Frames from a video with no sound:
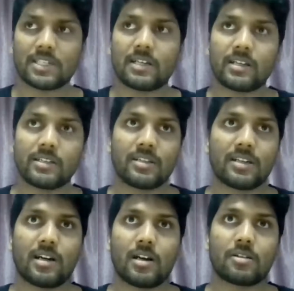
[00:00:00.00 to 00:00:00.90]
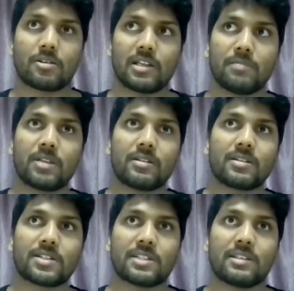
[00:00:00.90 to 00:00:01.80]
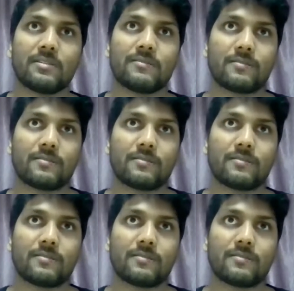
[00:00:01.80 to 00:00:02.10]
hard to limit yourself